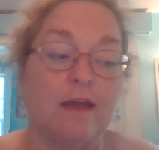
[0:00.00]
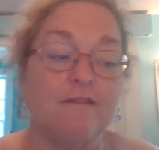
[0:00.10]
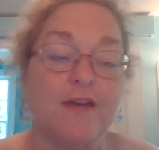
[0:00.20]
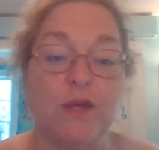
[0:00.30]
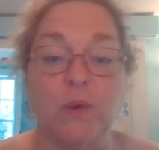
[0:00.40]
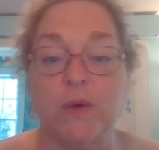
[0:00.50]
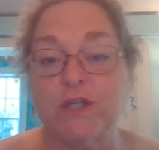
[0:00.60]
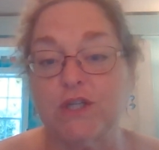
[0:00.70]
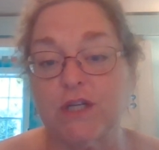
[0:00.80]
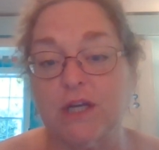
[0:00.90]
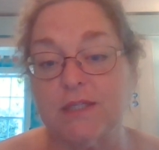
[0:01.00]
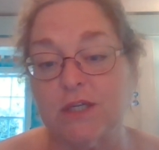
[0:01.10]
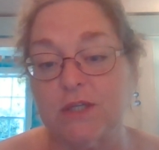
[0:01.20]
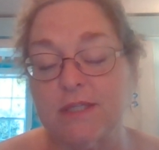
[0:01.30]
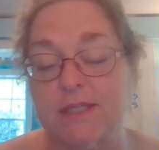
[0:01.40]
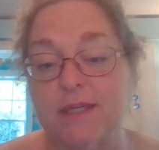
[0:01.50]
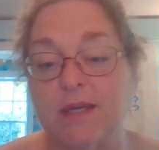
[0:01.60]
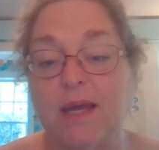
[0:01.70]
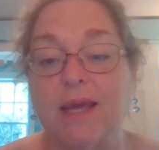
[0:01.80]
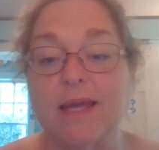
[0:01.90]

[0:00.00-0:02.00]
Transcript: evaluation on Tulsi